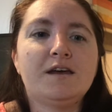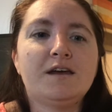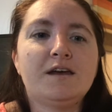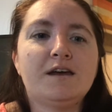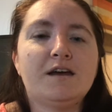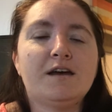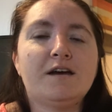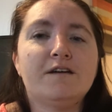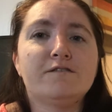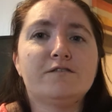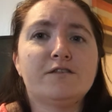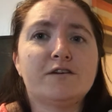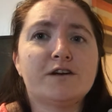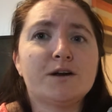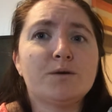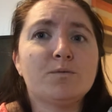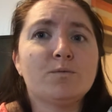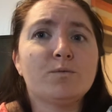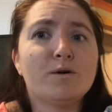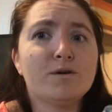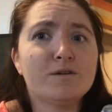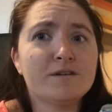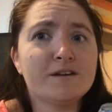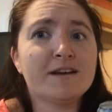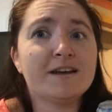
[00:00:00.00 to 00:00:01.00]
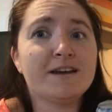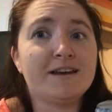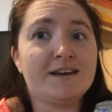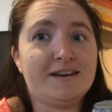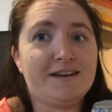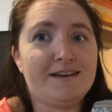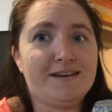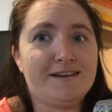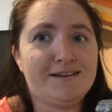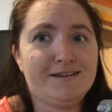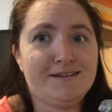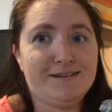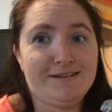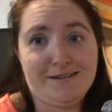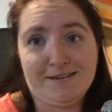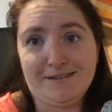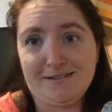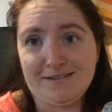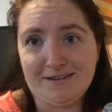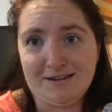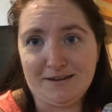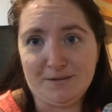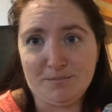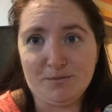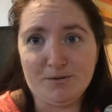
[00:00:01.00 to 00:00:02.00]
A very wonky
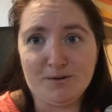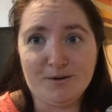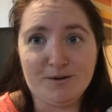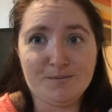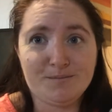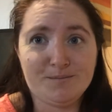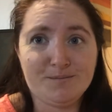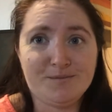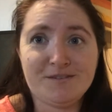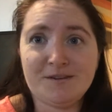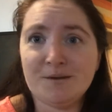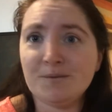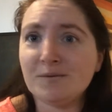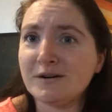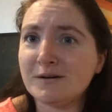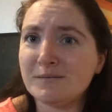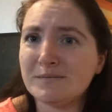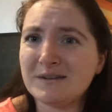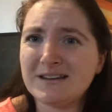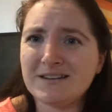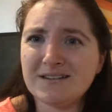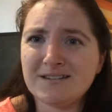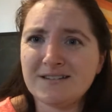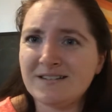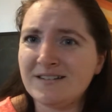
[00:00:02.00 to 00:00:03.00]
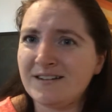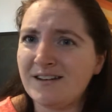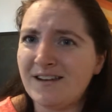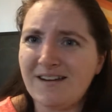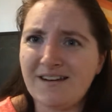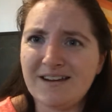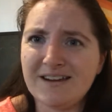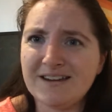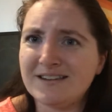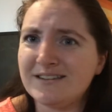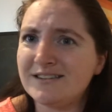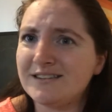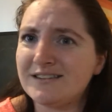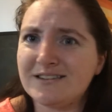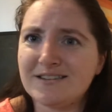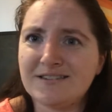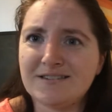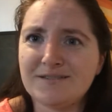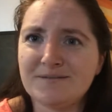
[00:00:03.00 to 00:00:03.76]
teapot. See what I mean? Lines.